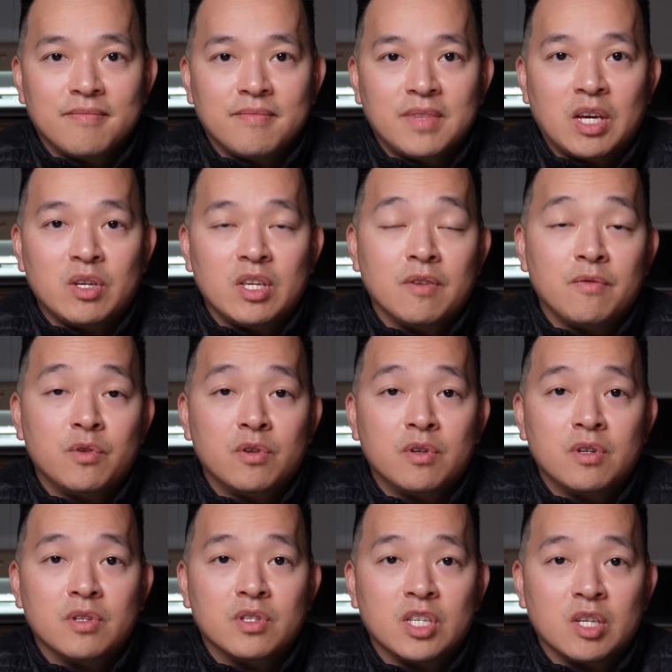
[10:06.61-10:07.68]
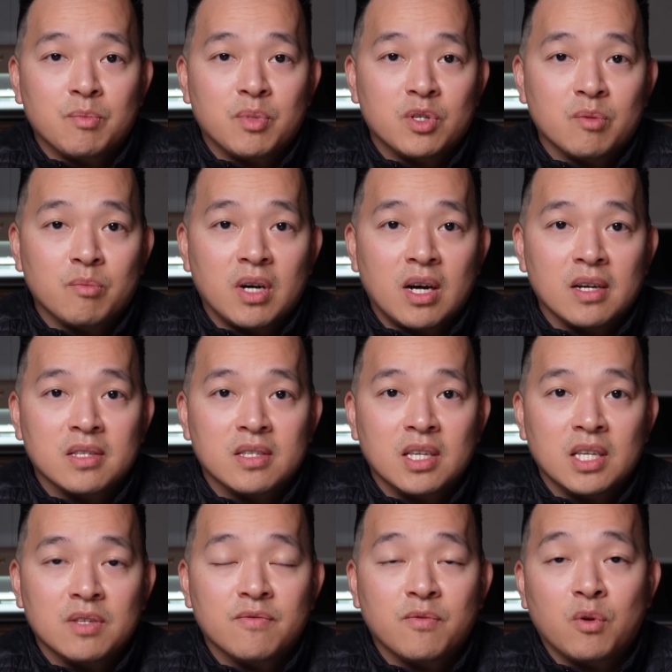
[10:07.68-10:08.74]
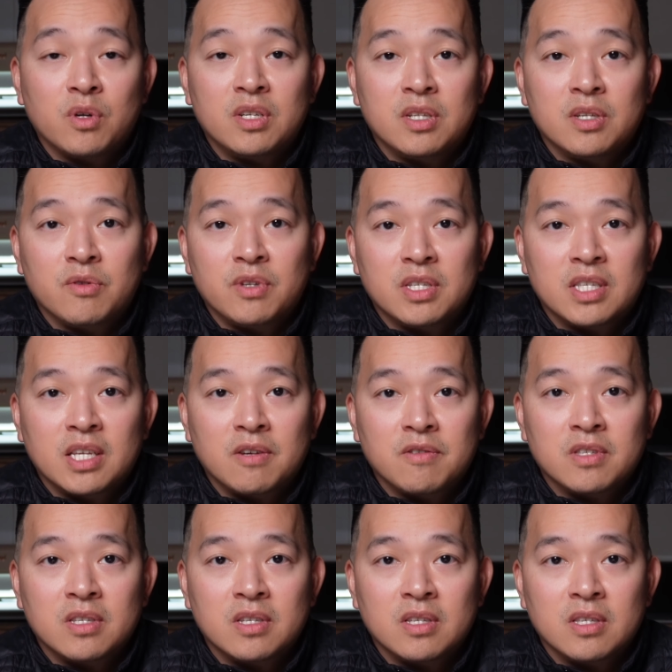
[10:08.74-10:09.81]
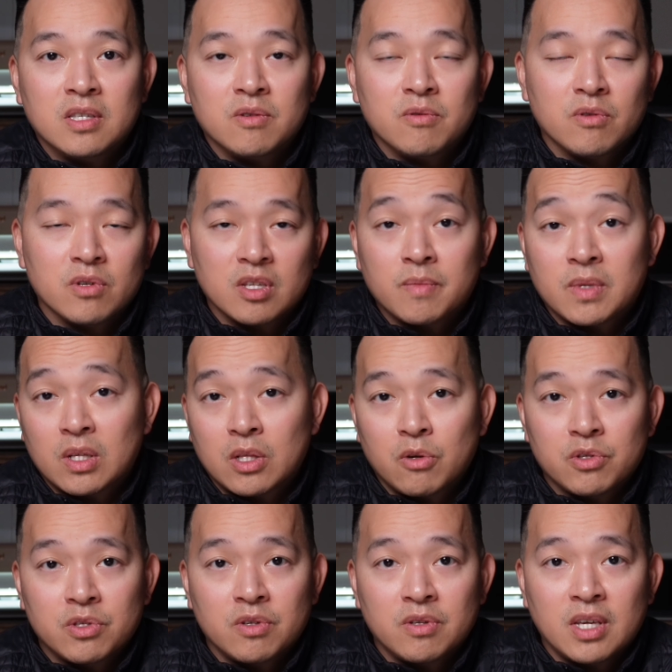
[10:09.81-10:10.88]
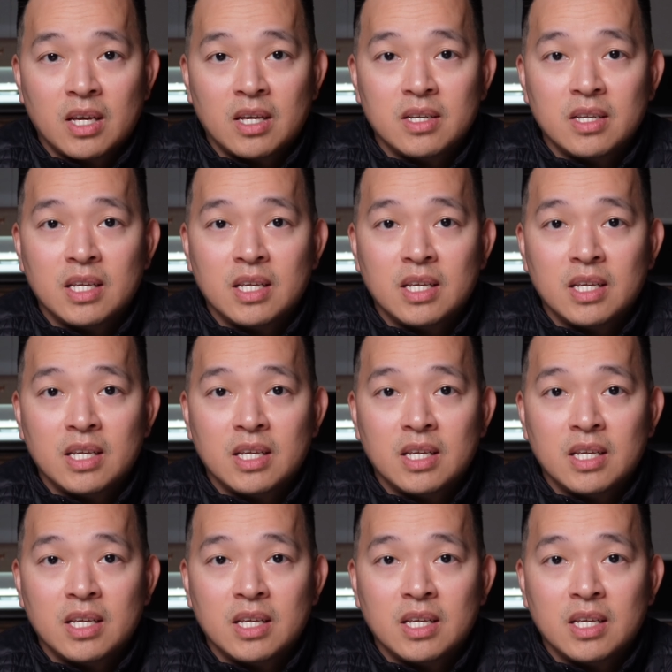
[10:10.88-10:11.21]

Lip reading: Now, if your temperature box says 40 degrees Celsius or something close to that,